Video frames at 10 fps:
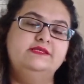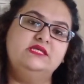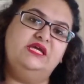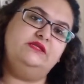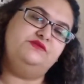
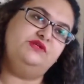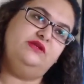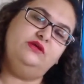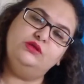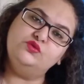Insider
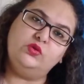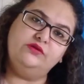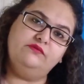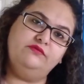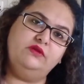trading is
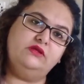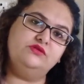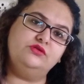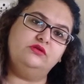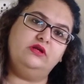one of the
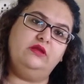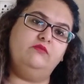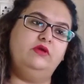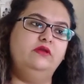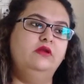financial
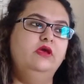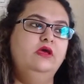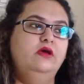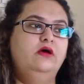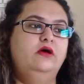crime wherein
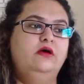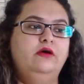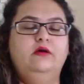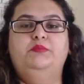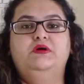
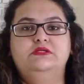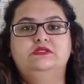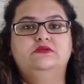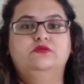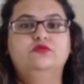a
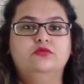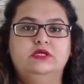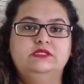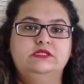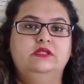person
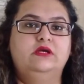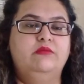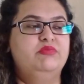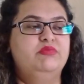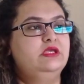who is in the
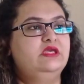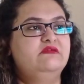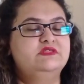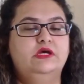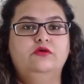company
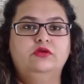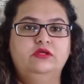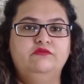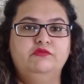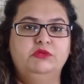gives
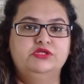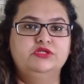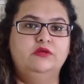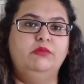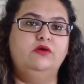out
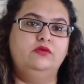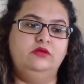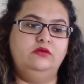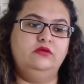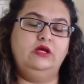information
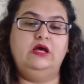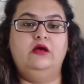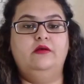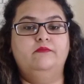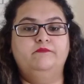about
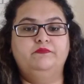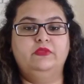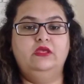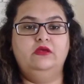um,